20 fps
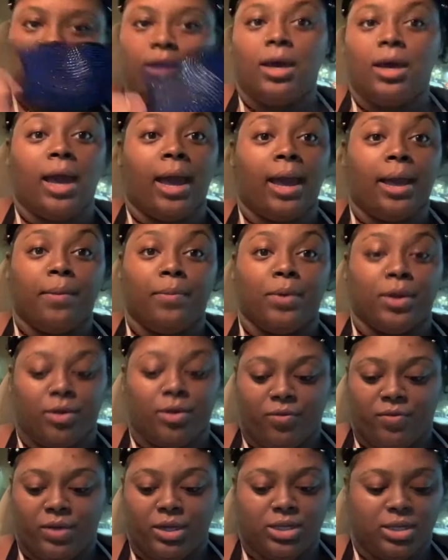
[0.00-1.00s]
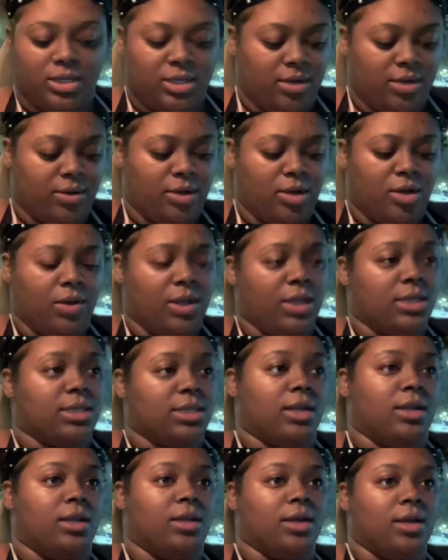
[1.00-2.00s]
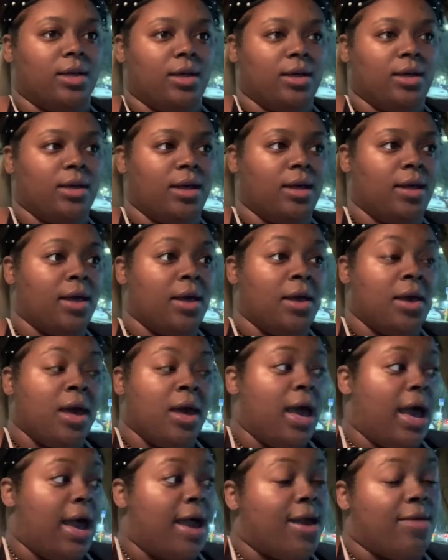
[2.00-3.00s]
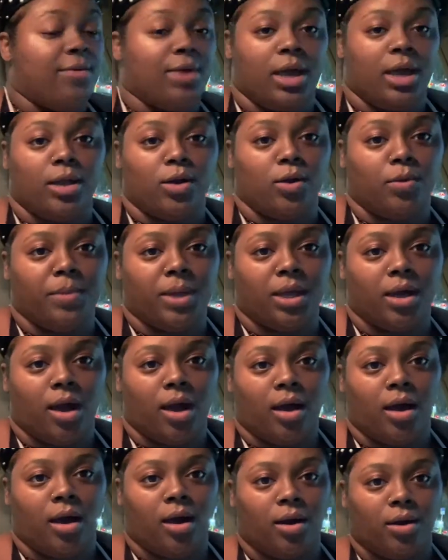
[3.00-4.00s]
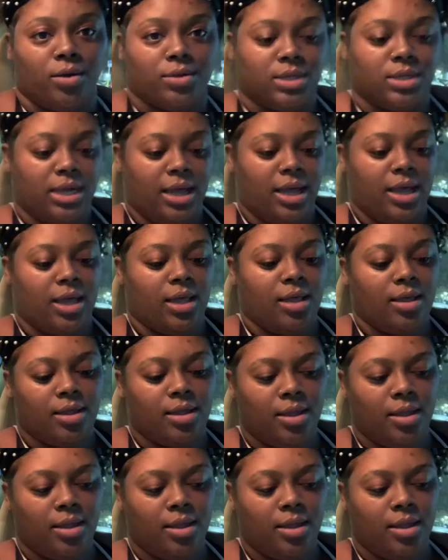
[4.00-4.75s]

I ain't been no vegetarian. No, yes I did. I haven't had no meat at all today.